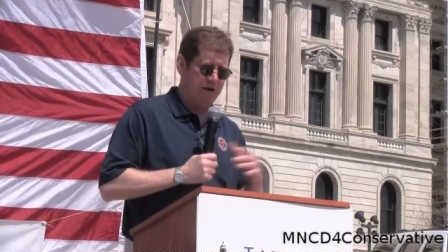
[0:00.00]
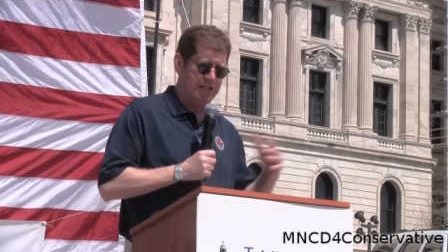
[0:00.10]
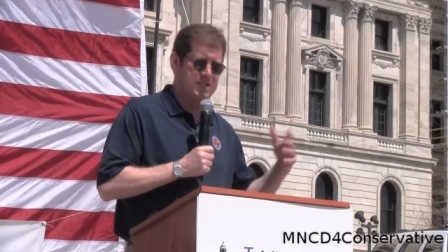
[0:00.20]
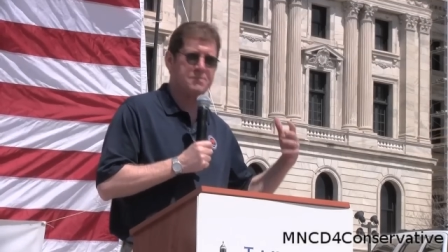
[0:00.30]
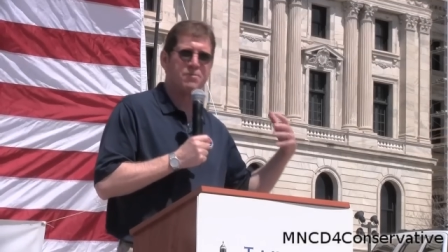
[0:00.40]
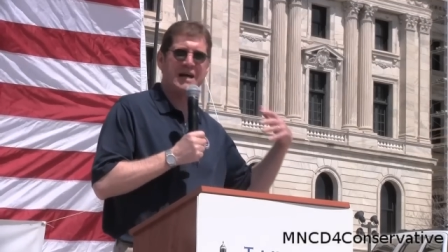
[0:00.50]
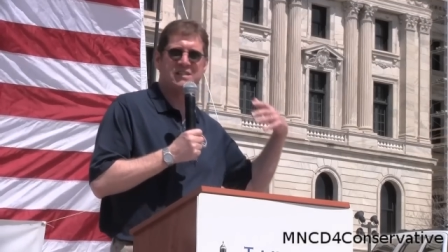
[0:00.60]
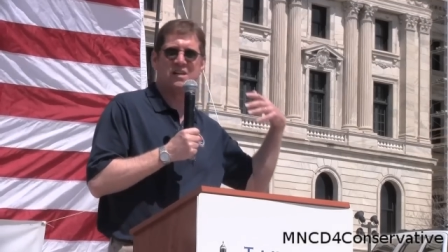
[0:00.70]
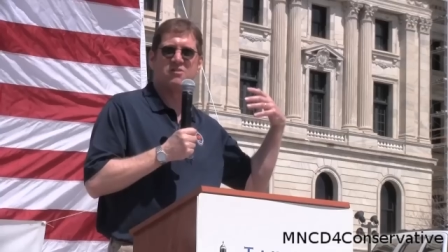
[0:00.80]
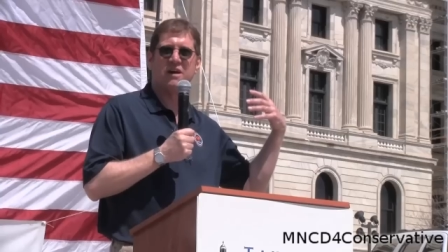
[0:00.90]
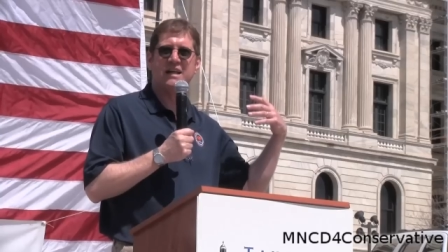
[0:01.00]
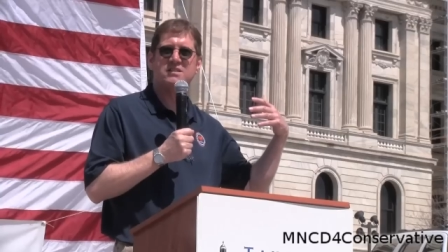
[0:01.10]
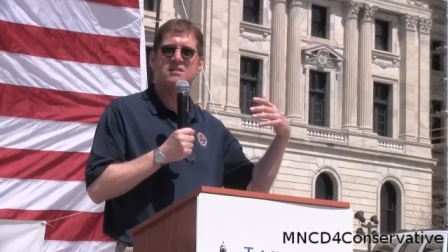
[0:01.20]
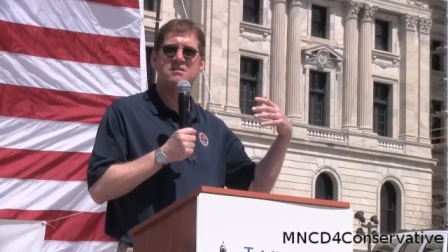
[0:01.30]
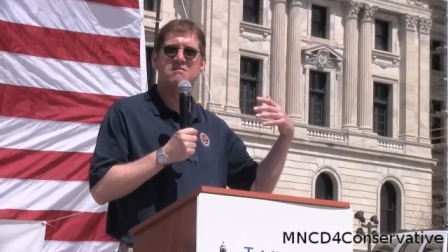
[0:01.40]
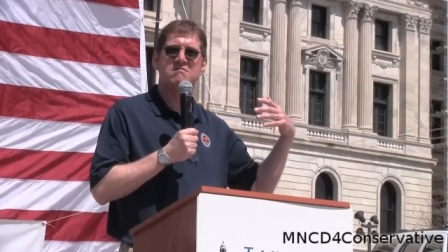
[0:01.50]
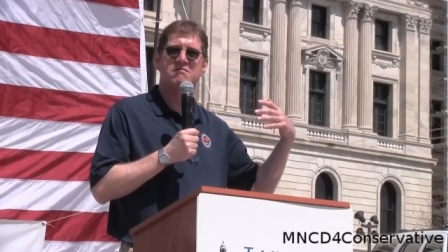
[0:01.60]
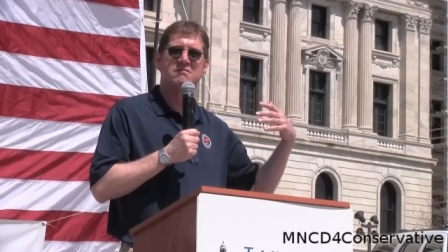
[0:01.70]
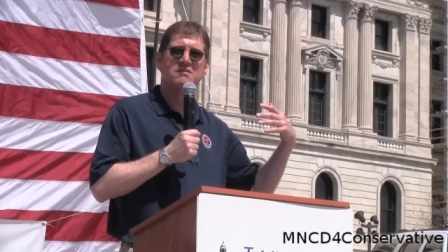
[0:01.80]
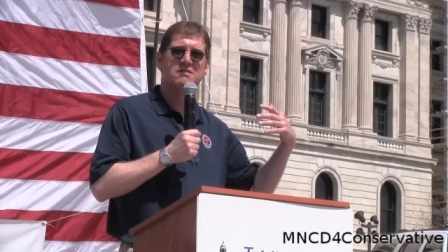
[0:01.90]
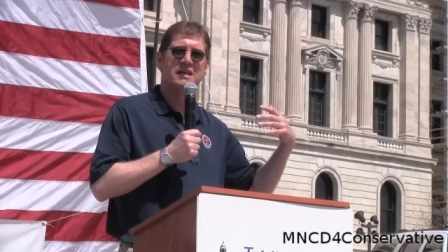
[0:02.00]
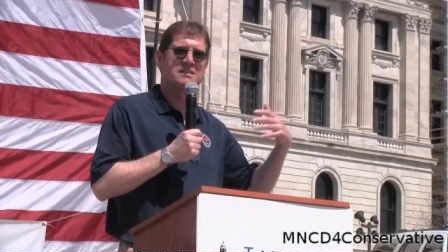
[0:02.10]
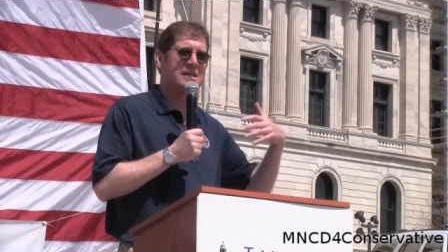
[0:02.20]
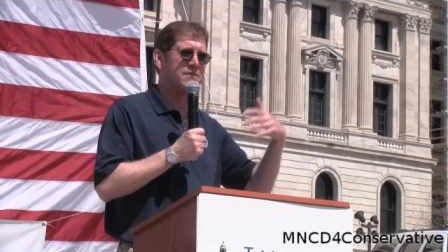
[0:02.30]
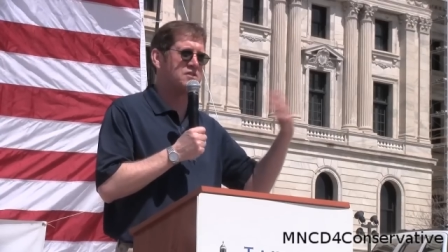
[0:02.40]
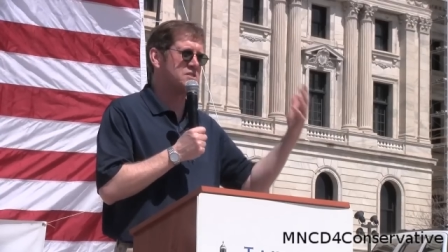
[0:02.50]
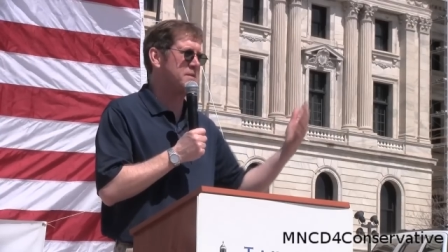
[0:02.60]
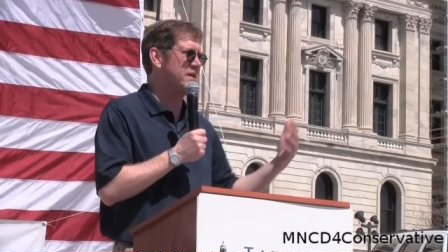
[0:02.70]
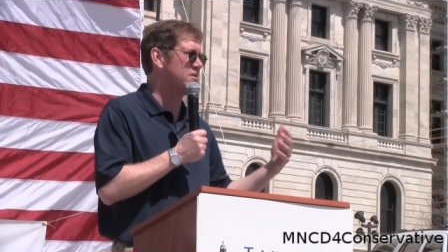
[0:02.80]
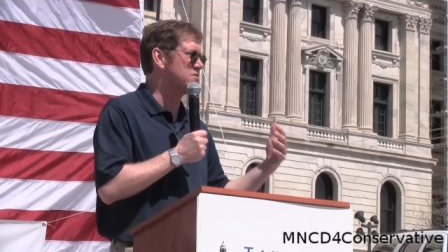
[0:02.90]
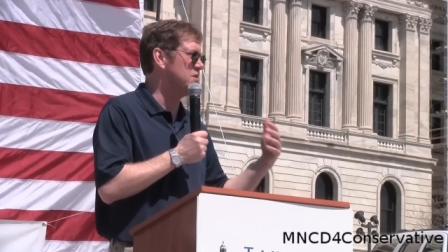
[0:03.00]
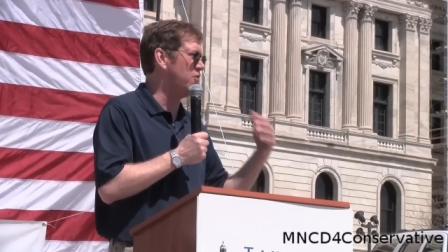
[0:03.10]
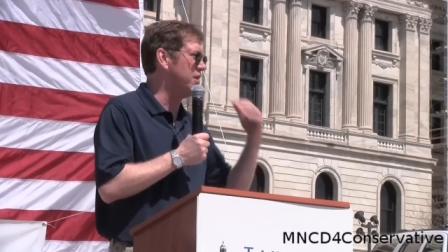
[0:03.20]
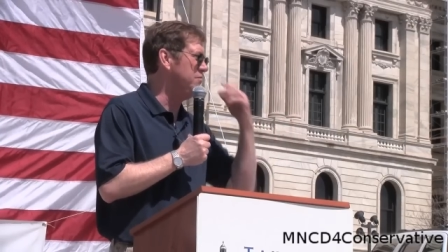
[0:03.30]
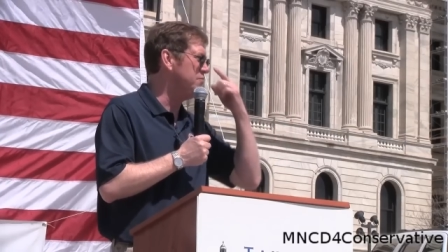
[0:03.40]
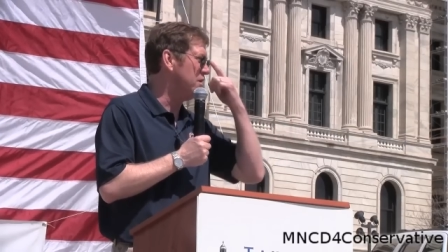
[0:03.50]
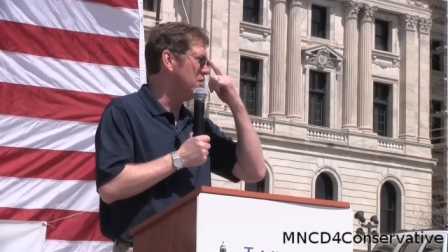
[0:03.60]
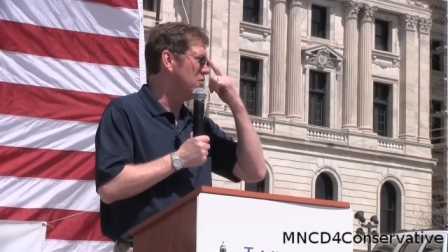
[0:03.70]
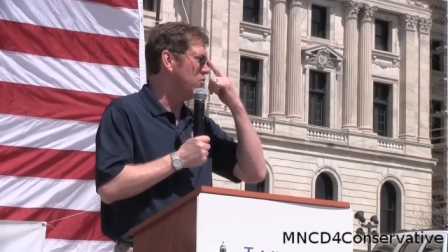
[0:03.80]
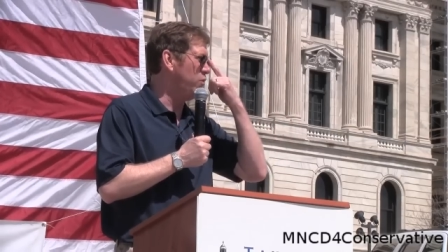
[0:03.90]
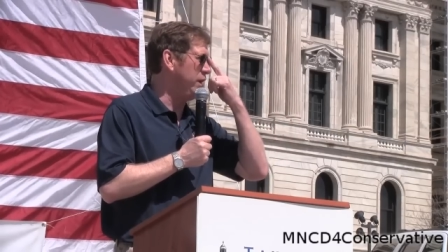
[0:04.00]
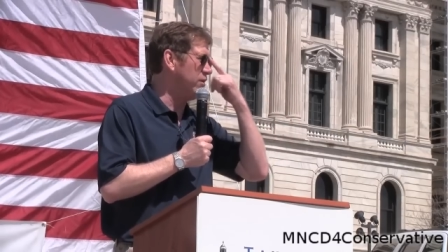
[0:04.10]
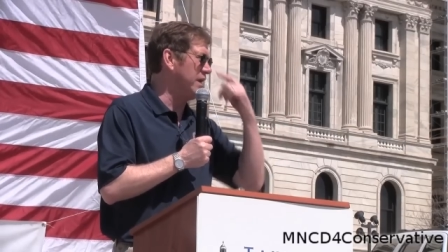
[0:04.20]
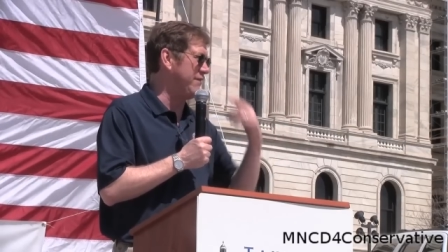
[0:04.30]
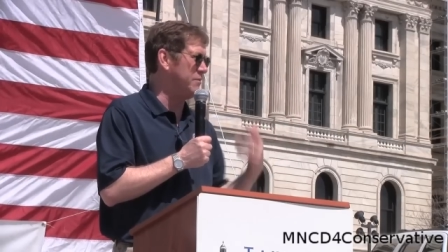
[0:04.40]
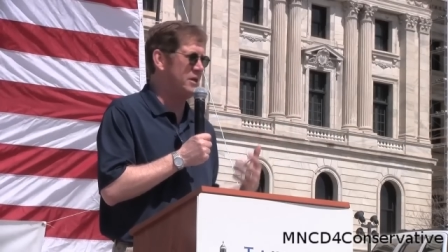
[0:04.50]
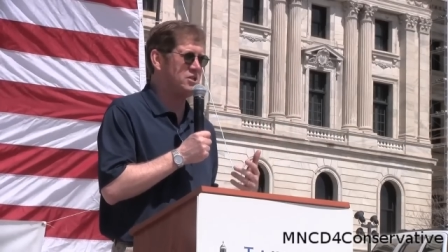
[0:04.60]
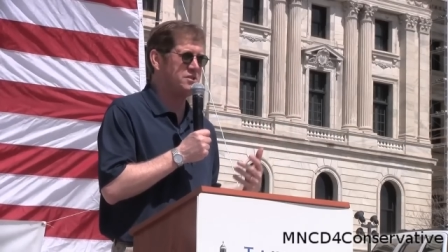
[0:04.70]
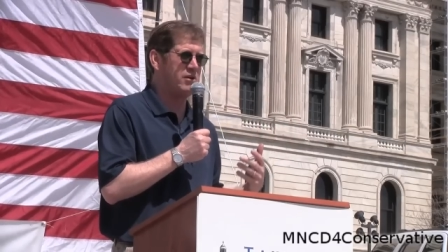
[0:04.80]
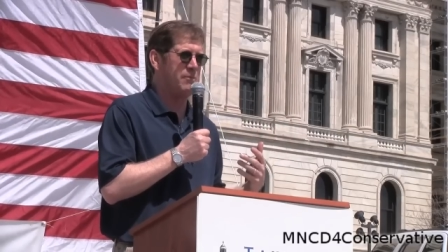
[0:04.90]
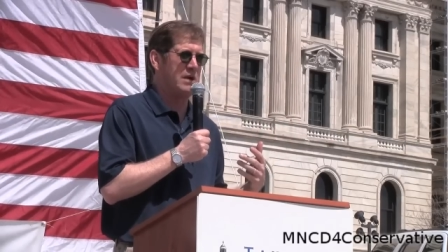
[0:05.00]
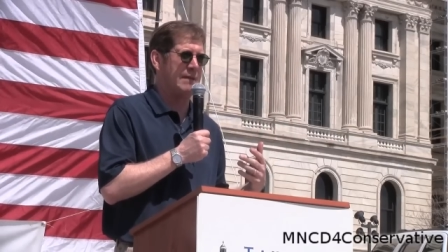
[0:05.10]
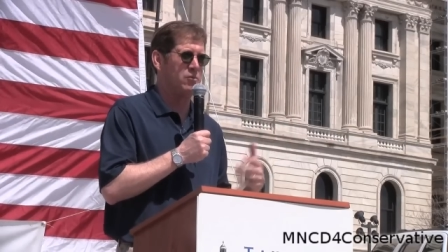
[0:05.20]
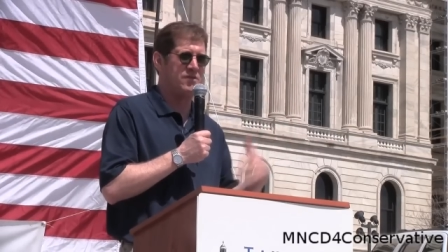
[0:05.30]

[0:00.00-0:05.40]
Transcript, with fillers: Now, in this present crisis, as some of the speakers noted, we don't have a budgetary problem.